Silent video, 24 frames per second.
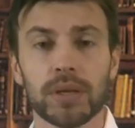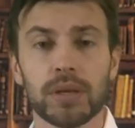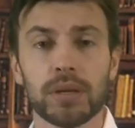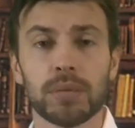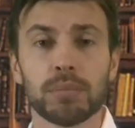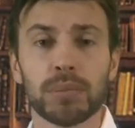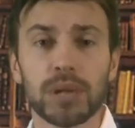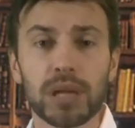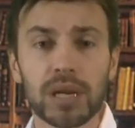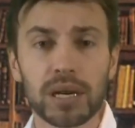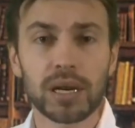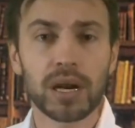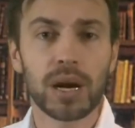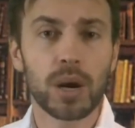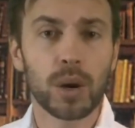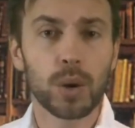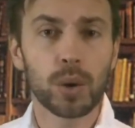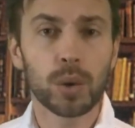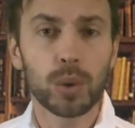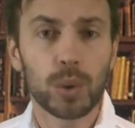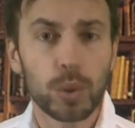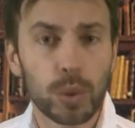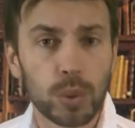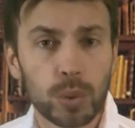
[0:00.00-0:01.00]
The
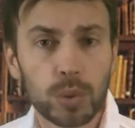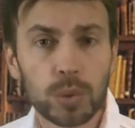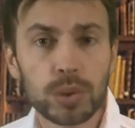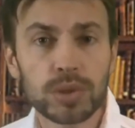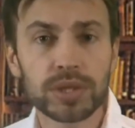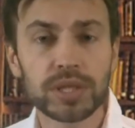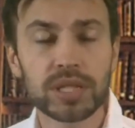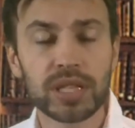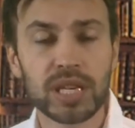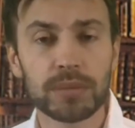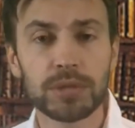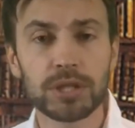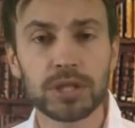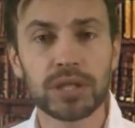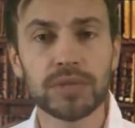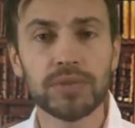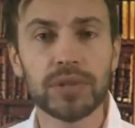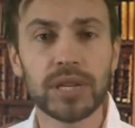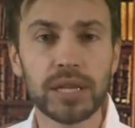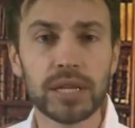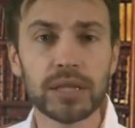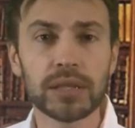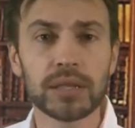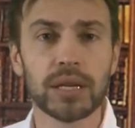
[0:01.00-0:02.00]
flea wiggles her
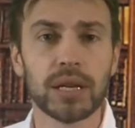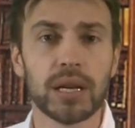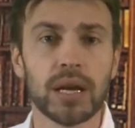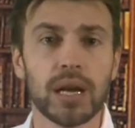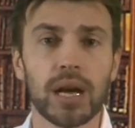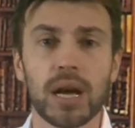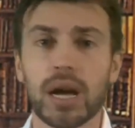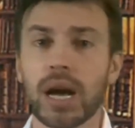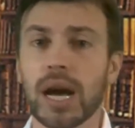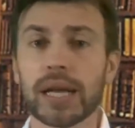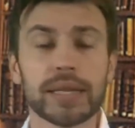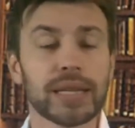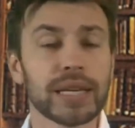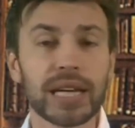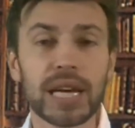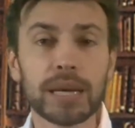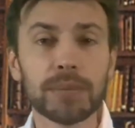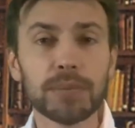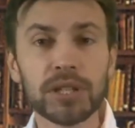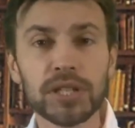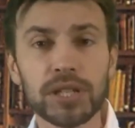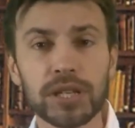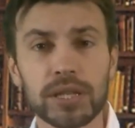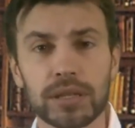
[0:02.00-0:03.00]
tendrils but not her
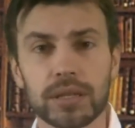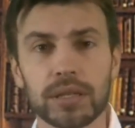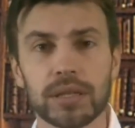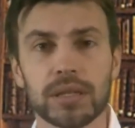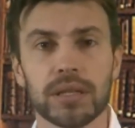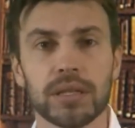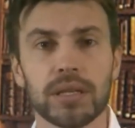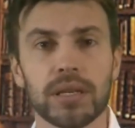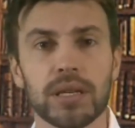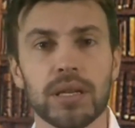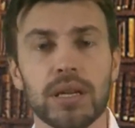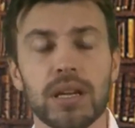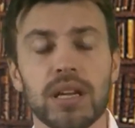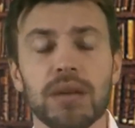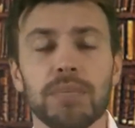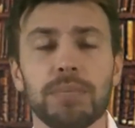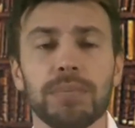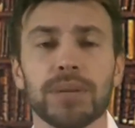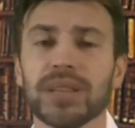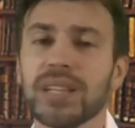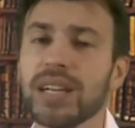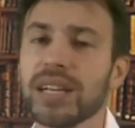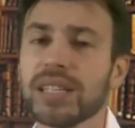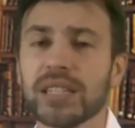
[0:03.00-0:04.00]
legs.
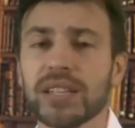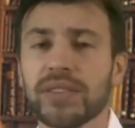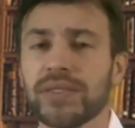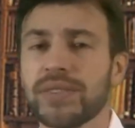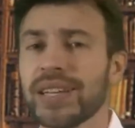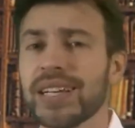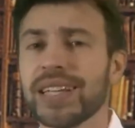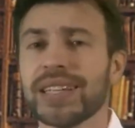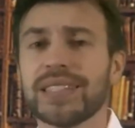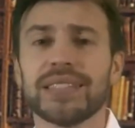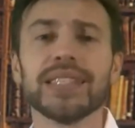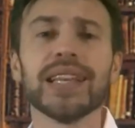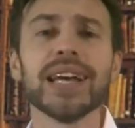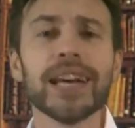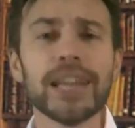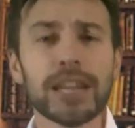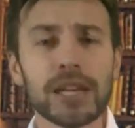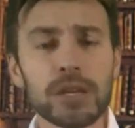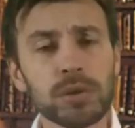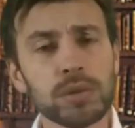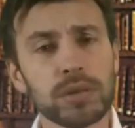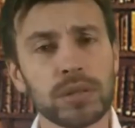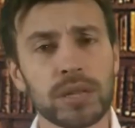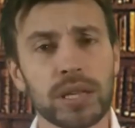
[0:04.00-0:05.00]
Platov shouts
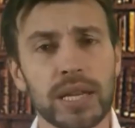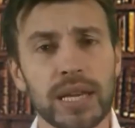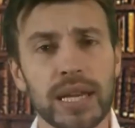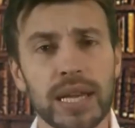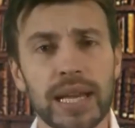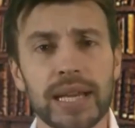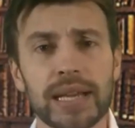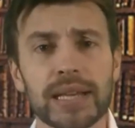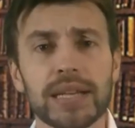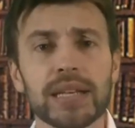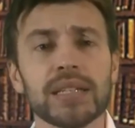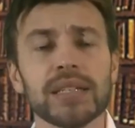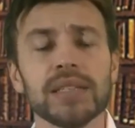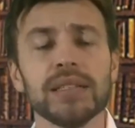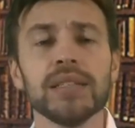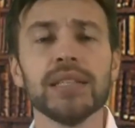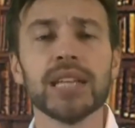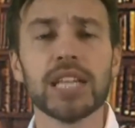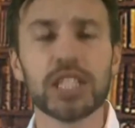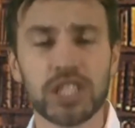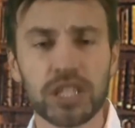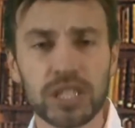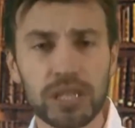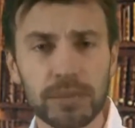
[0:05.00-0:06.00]
loud, and started
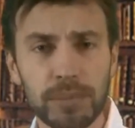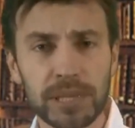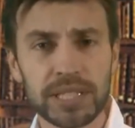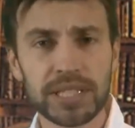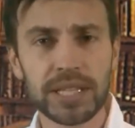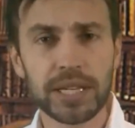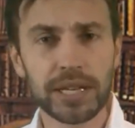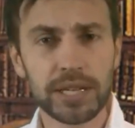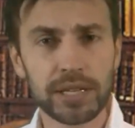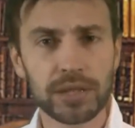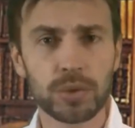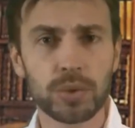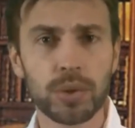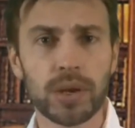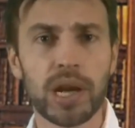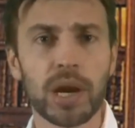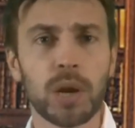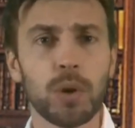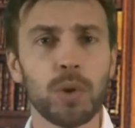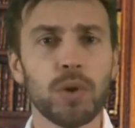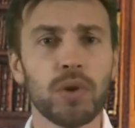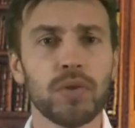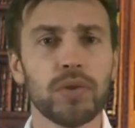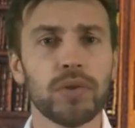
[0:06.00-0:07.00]
to swear the
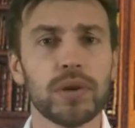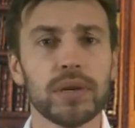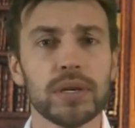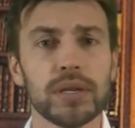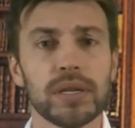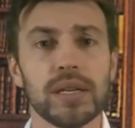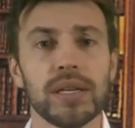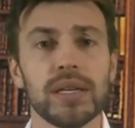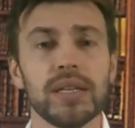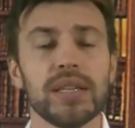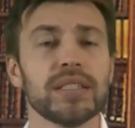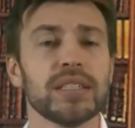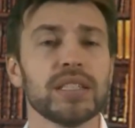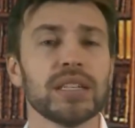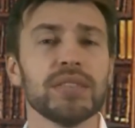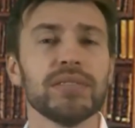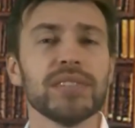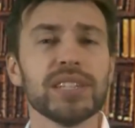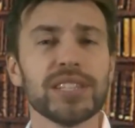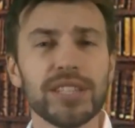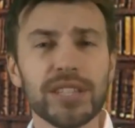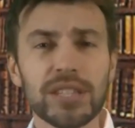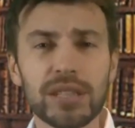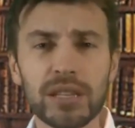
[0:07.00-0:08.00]
masters.
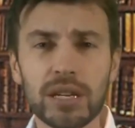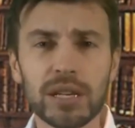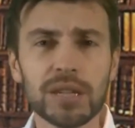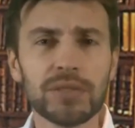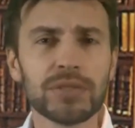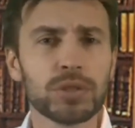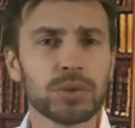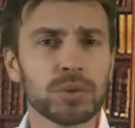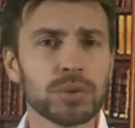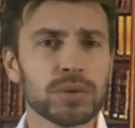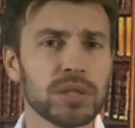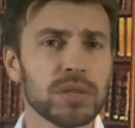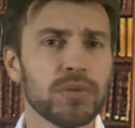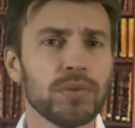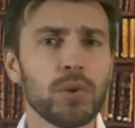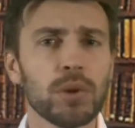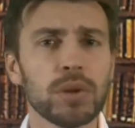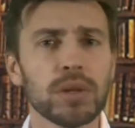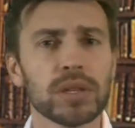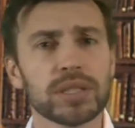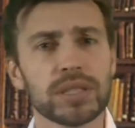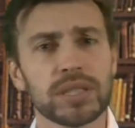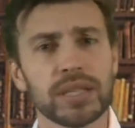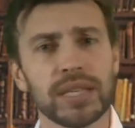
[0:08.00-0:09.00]
He took the
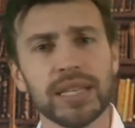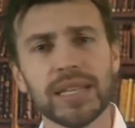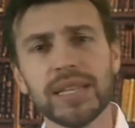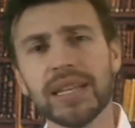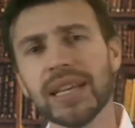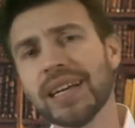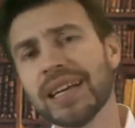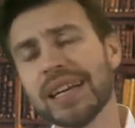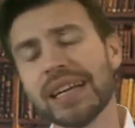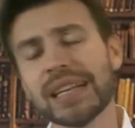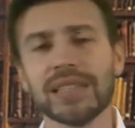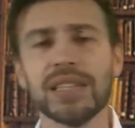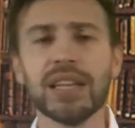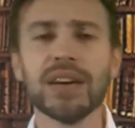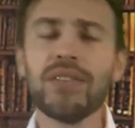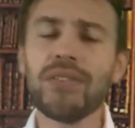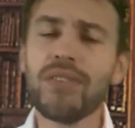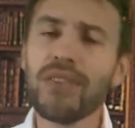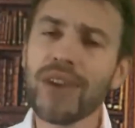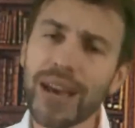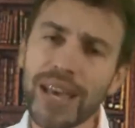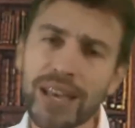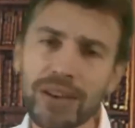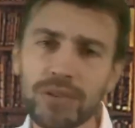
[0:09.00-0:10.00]
left-handed by his
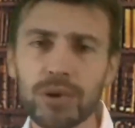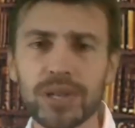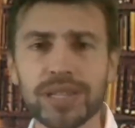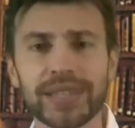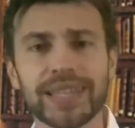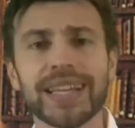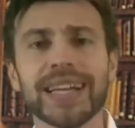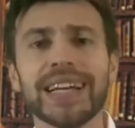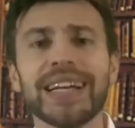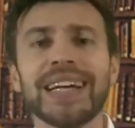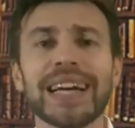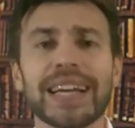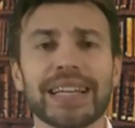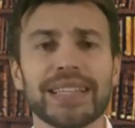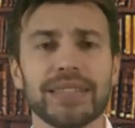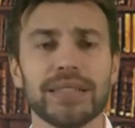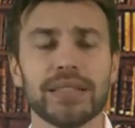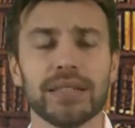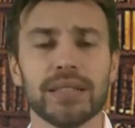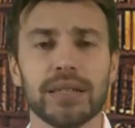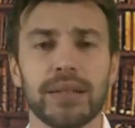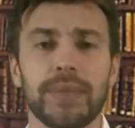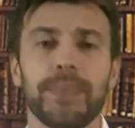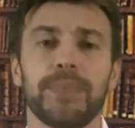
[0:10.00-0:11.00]
hair and started
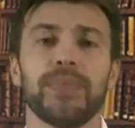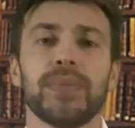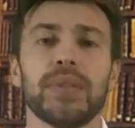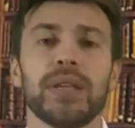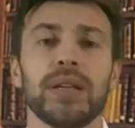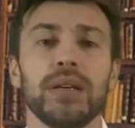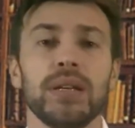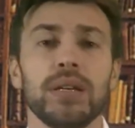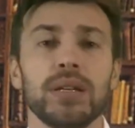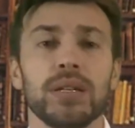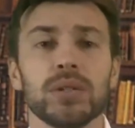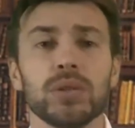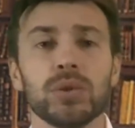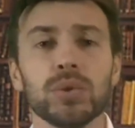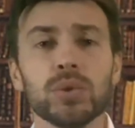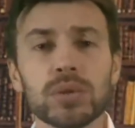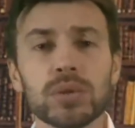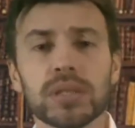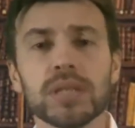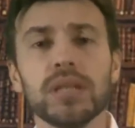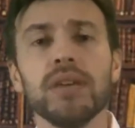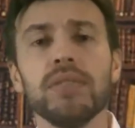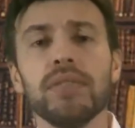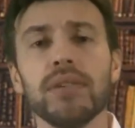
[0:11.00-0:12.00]
to drag him.
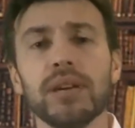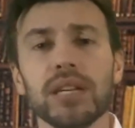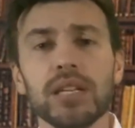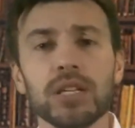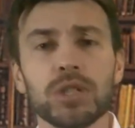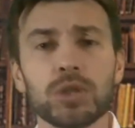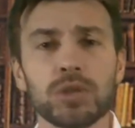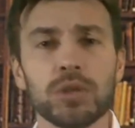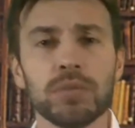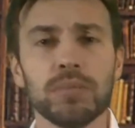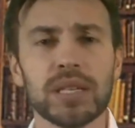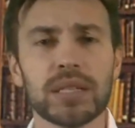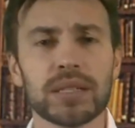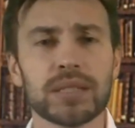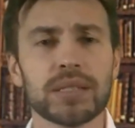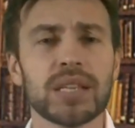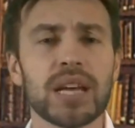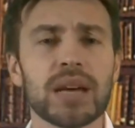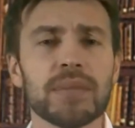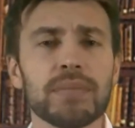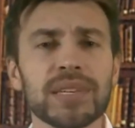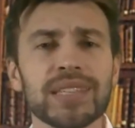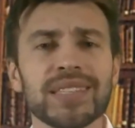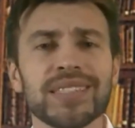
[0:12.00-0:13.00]
That one
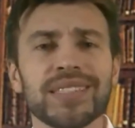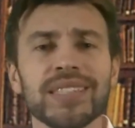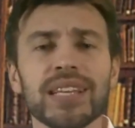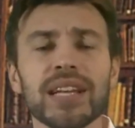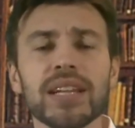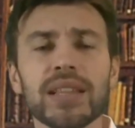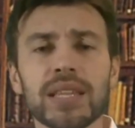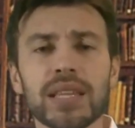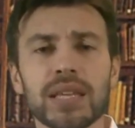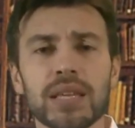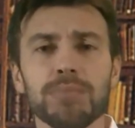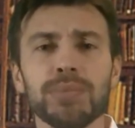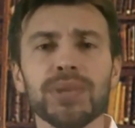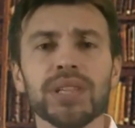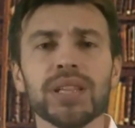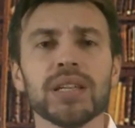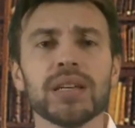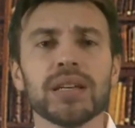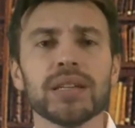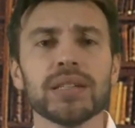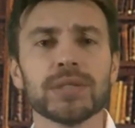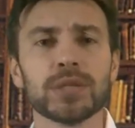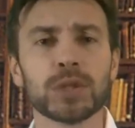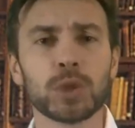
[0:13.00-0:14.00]
says, to bring the
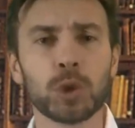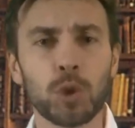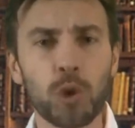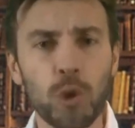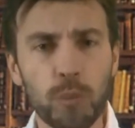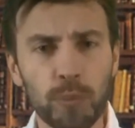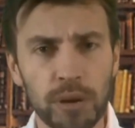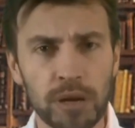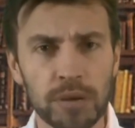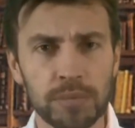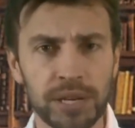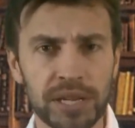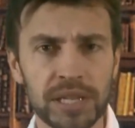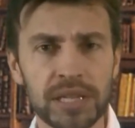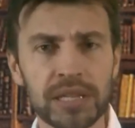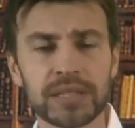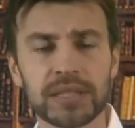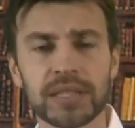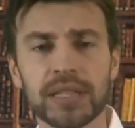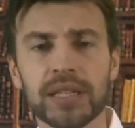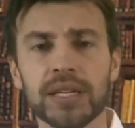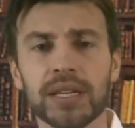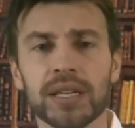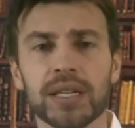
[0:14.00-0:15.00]
strongest
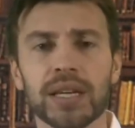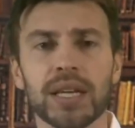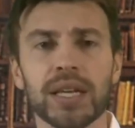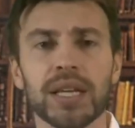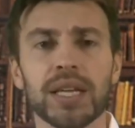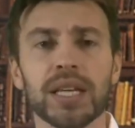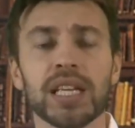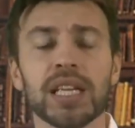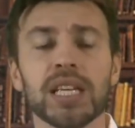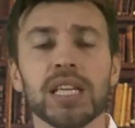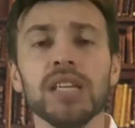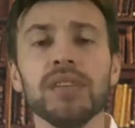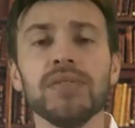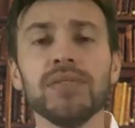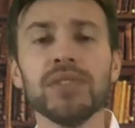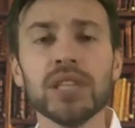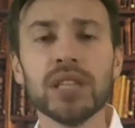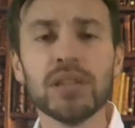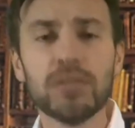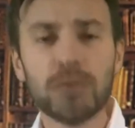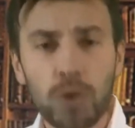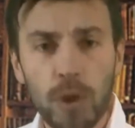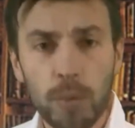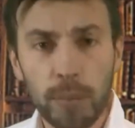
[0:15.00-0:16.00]
tiny scope and to
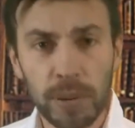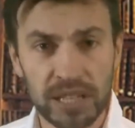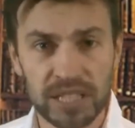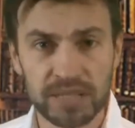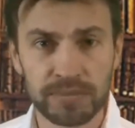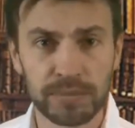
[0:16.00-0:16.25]
look in it.